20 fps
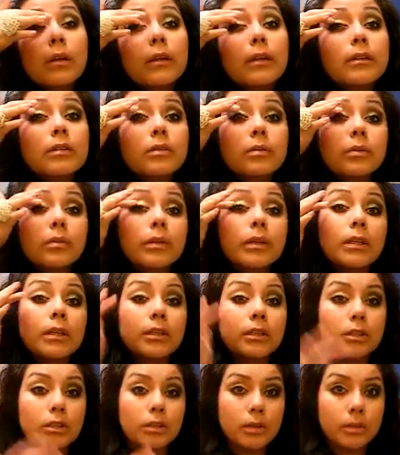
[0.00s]
It's
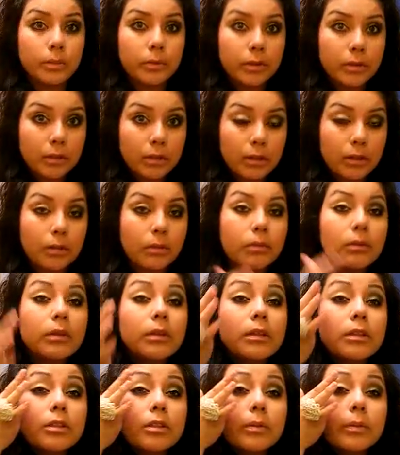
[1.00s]
really shimmery, like a
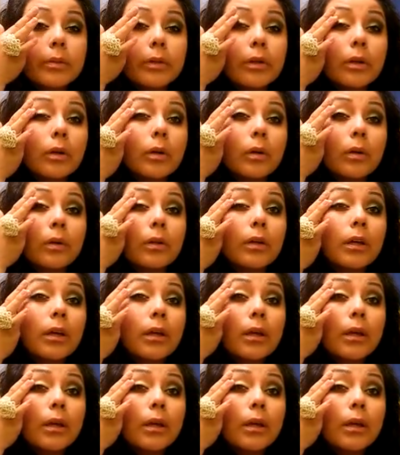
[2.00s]
really shimmery gold.